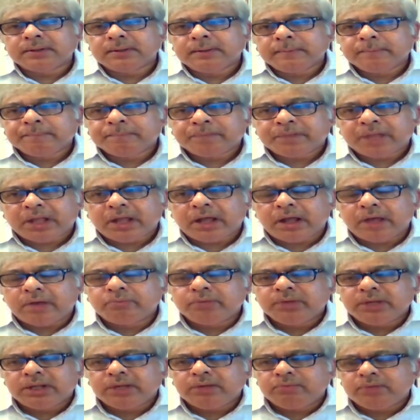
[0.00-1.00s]
Uh,
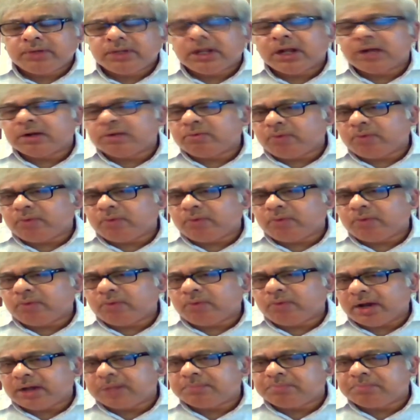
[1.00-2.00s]
we we are
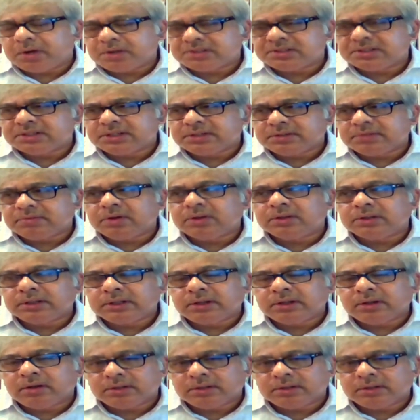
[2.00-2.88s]
quite positive on the on the